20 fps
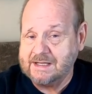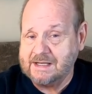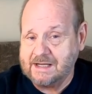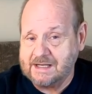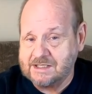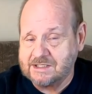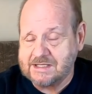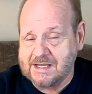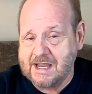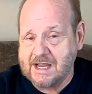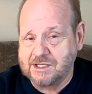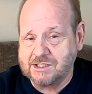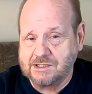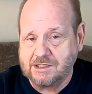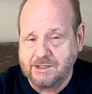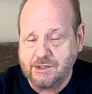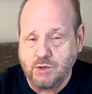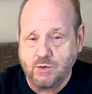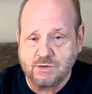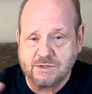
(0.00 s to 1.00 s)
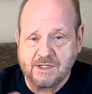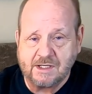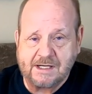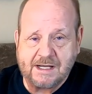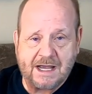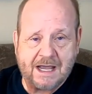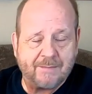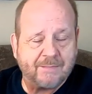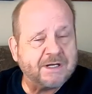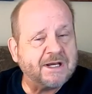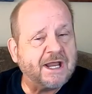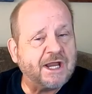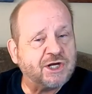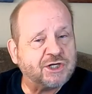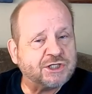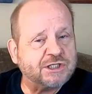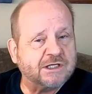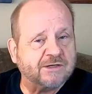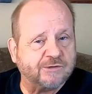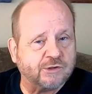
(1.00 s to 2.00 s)
It's actually using a
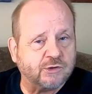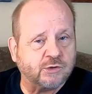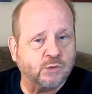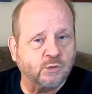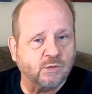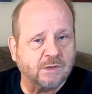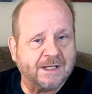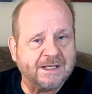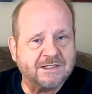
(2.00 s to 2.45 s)
combination of two